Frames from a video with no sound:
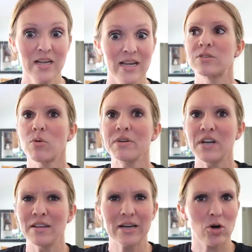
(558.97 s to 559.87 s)
It's what we've
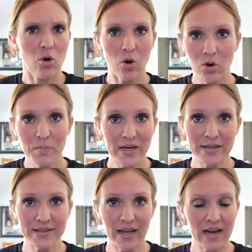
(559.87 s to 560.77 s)
done like our whole
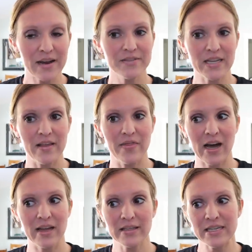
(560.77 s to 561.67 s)
married lives. And
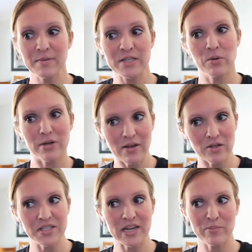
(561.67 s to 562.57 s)
that leads me to
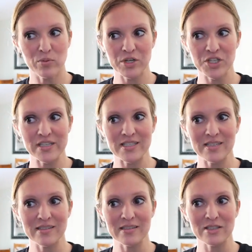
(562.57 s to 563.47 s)
another tip, which is
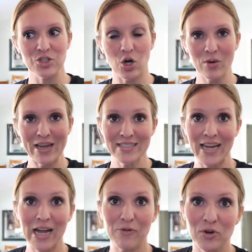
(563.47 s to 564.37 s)
don't get
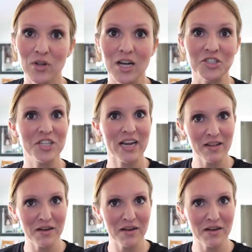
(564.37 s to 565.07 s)
takeout for lunch, take